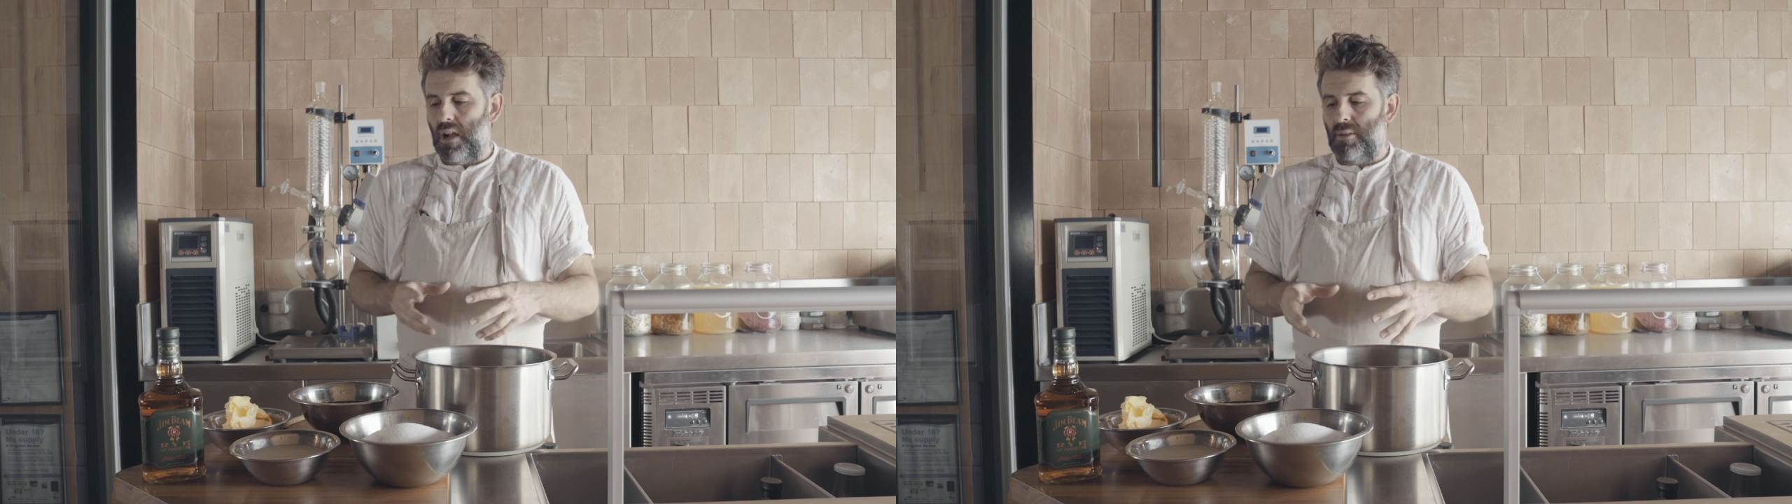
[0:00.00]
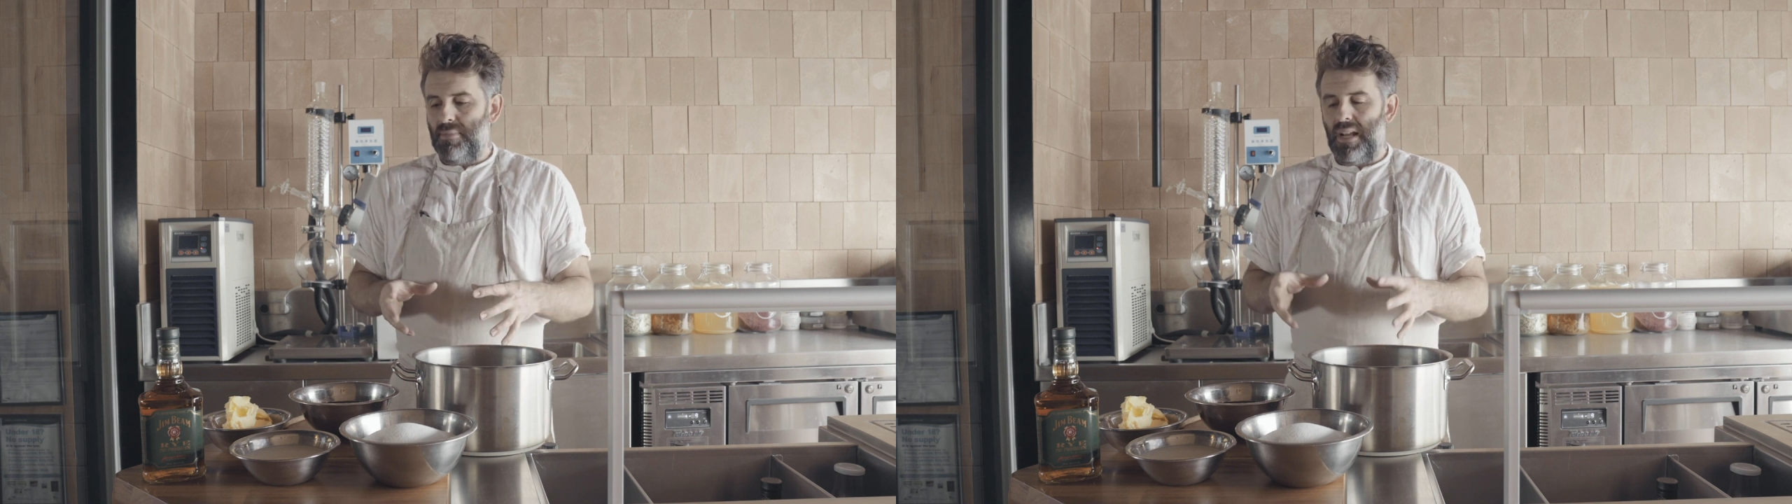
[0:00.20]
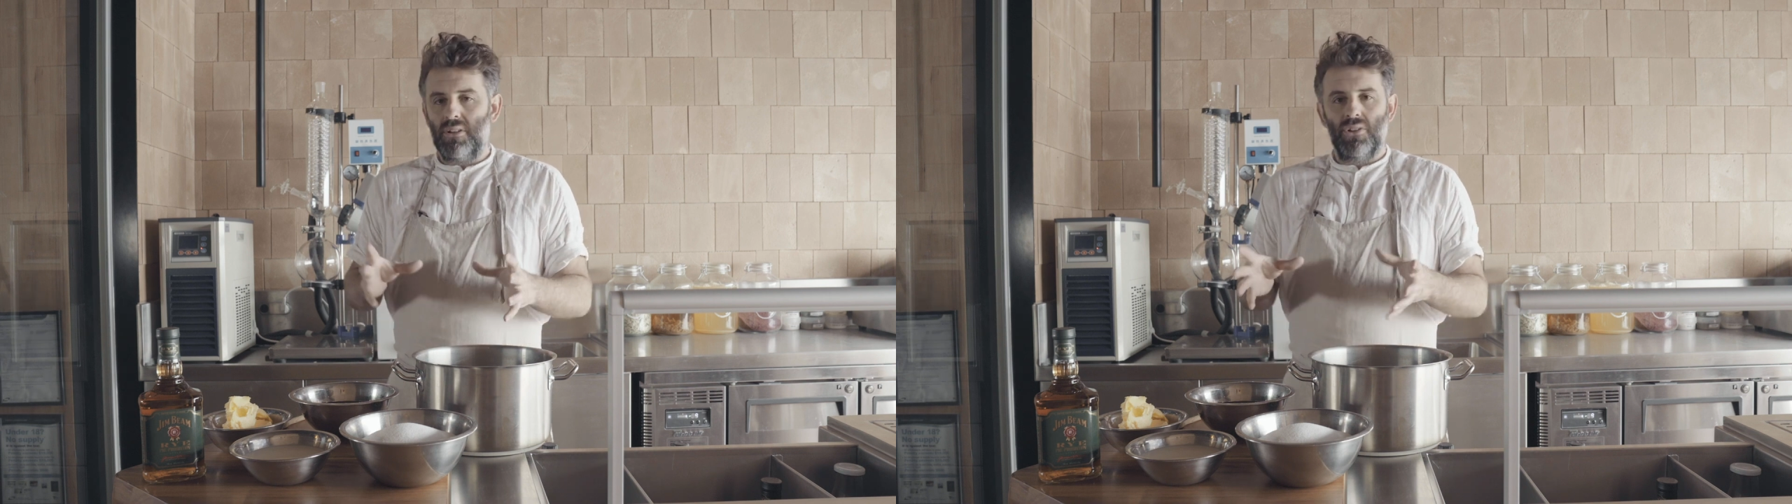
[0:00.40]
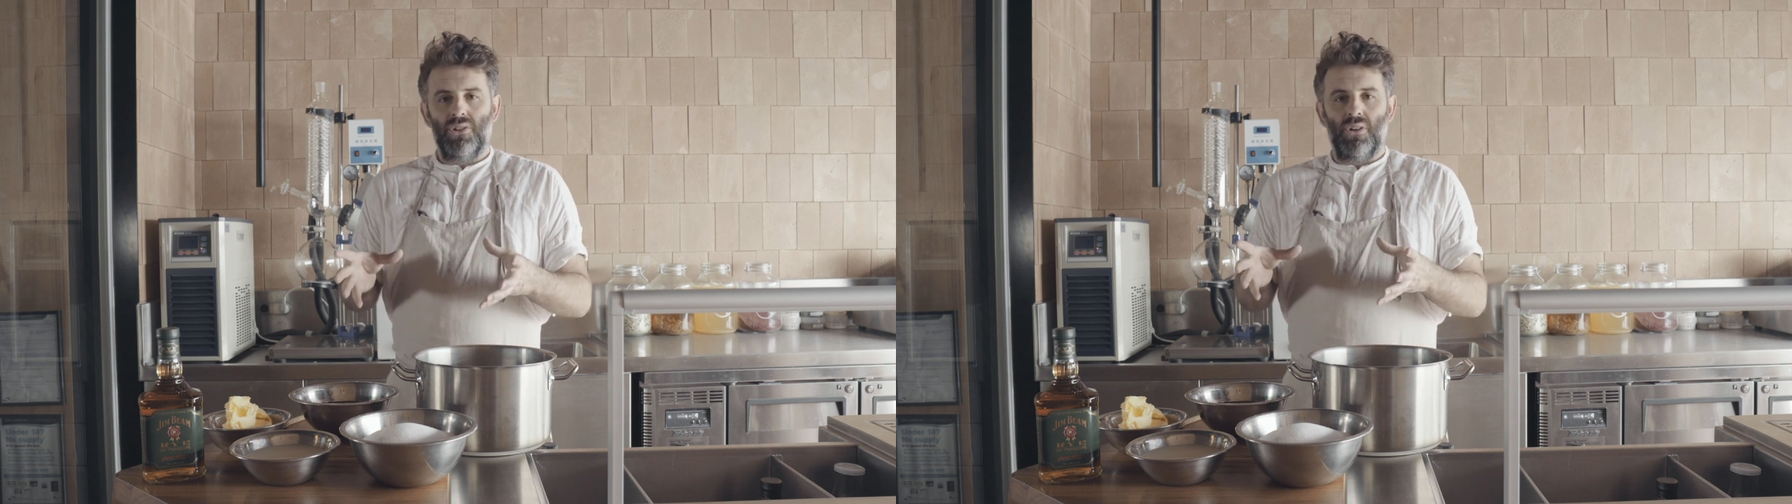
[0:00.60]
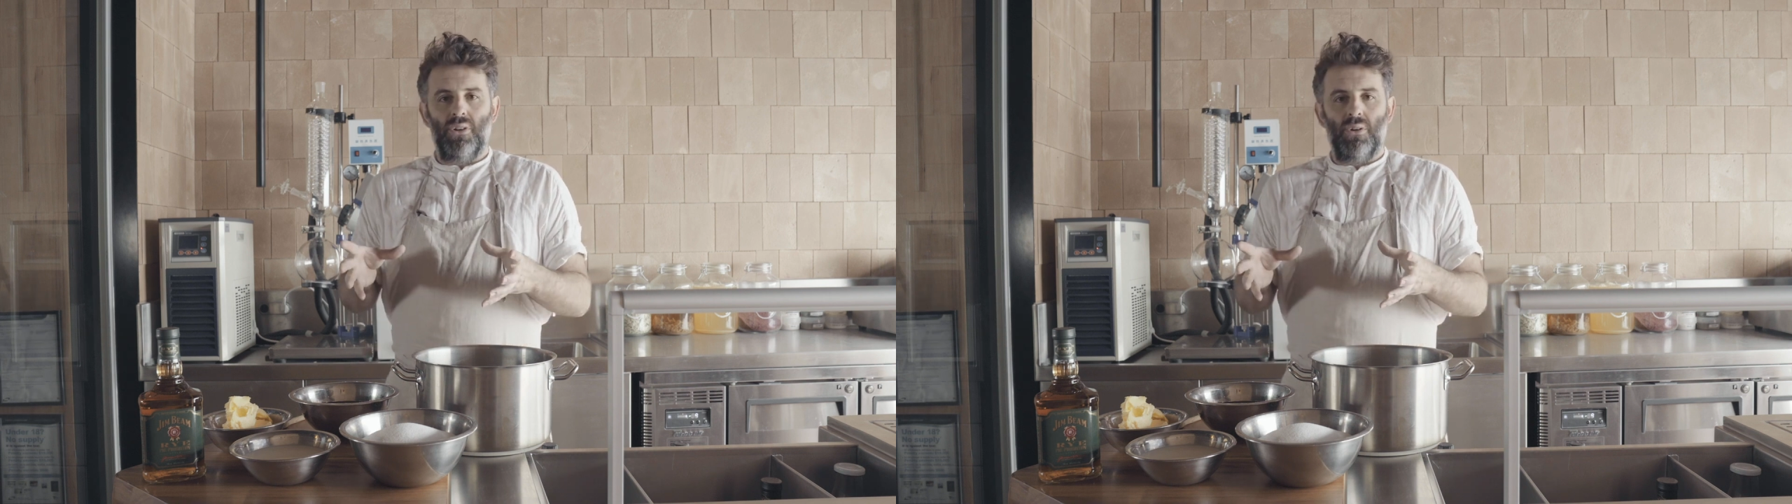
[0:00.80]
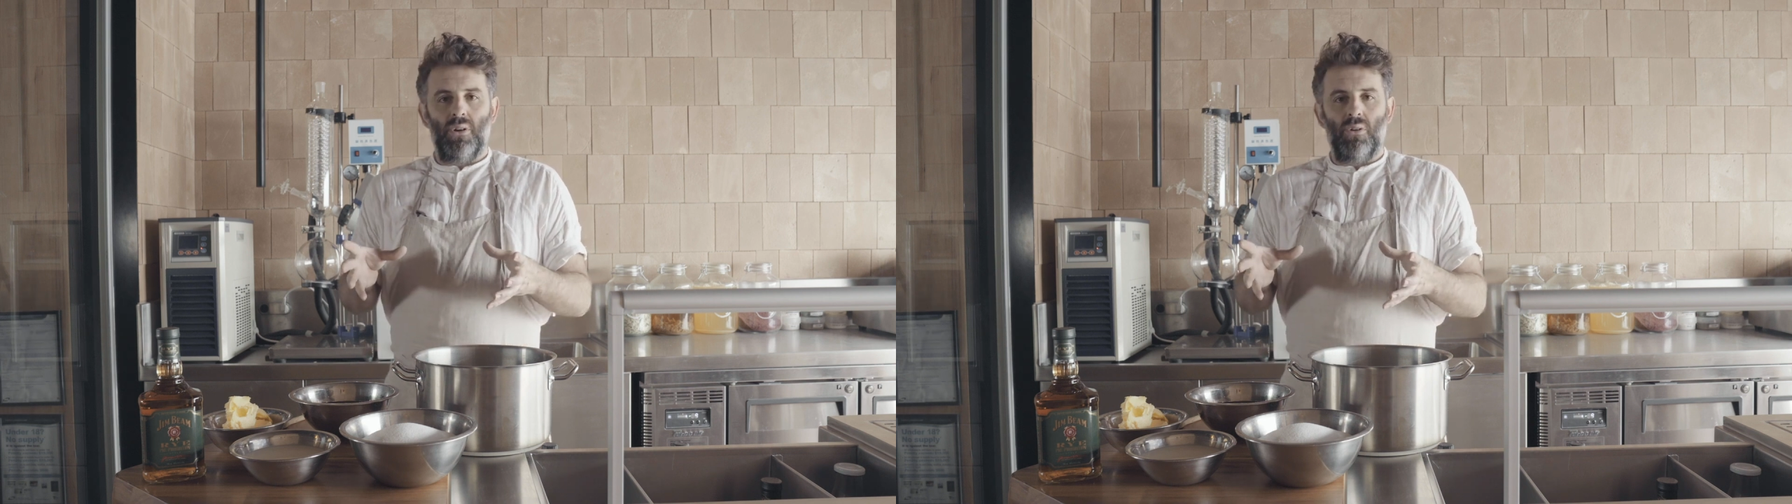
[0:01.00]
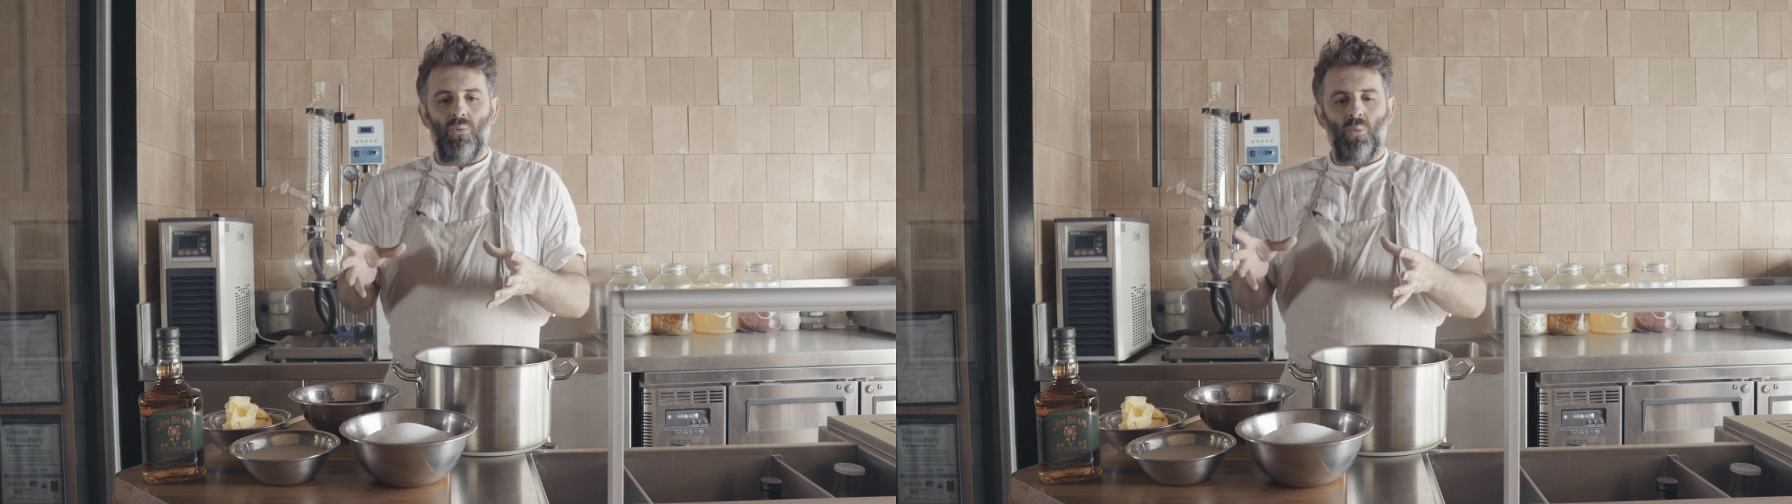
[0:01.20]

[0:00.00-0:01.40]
I'm now going to show you a